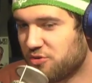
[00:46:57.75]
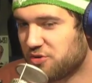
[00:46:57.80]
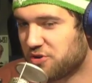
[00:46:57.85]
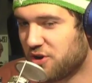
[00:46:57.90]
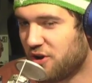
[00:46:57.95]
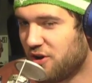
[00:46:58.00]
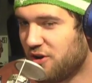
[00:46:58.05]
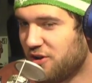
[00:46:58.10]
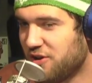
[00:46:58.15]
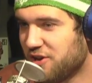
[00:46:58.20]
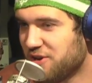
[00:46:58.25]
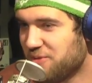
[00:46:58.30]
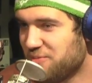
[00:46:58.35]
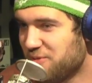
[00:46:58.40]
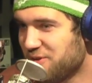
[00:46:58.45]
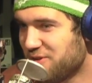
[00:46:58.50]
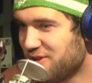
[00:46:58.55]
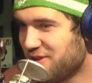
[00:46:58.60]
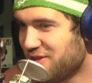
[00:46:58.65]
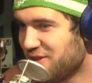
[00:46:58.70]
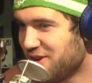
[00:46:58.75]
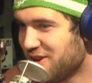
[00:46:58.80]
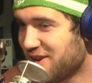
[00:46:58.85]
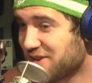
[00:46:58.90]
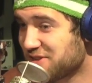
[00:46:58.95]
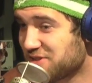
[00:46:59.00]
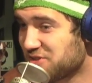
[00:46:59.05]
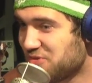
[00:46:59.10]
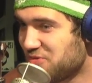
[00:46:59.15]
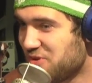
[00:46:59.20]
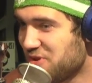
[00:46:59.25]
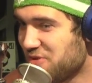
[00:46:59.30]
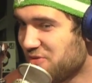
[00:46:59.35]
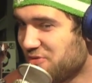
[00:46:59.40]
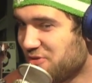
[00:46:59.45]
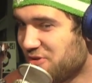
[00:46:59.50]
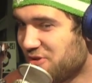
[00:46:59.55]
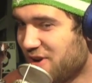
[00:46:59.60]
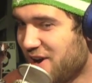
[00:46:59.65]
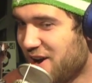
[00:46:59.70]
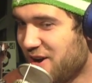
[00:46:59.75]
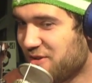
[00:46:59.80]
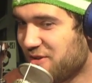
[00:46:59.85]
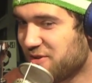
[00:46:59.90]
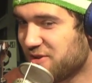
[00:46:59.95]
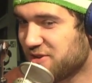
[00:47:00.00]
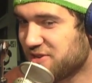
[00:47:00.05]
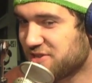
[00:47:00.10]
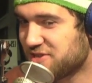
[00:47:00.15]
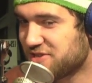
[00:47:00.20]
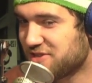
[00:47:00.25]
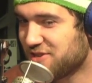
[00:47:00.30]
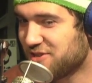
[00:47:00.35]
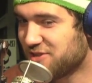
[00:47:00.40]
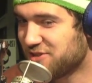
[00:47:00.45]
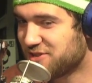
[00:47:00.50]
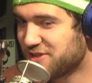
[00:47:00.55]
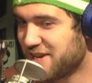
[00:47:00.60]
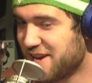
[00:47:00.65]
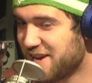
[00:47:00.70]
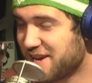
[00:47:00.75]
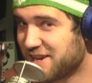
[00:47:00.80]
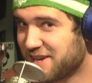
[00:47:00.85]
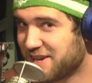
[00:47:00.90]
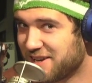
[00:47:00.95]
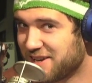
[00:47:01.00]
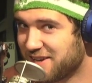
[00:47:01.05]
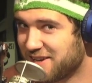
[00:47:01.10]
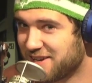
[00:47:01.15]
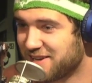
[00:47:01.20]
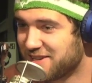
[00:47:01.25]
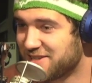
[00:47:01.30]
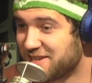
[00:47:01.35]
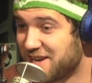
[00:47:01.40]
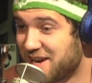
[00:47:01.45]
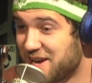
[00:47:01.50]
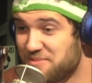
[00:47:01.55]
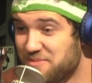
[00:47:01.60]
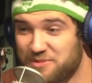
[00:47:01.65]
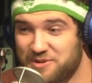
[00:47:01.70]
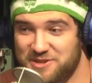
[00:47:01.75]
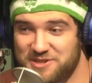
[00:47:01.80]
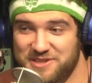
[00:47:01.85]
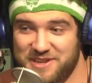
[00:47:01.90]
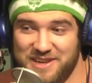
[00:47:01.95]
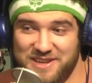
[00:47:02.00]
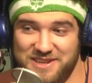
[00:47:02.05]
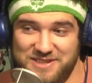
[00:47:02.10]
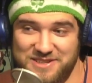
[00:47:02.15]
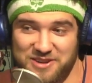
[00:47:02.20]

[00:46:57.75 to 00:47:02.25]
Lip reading: call him within the next 24 hours, he'll take 10%